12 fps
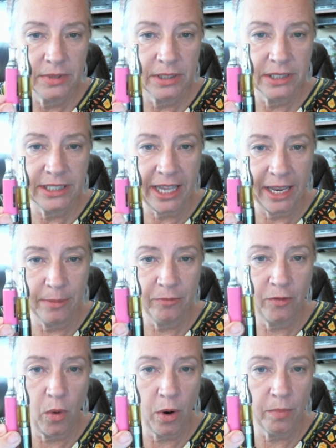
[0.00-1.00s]
same
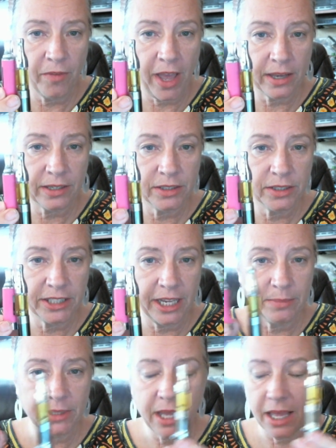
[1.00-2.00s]
form factor,
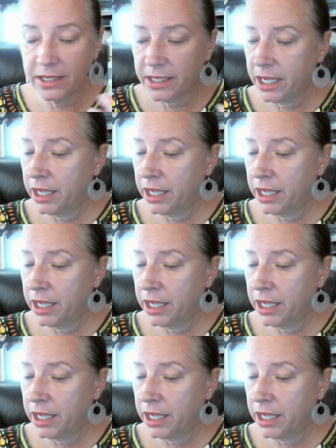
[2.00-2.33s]
same size.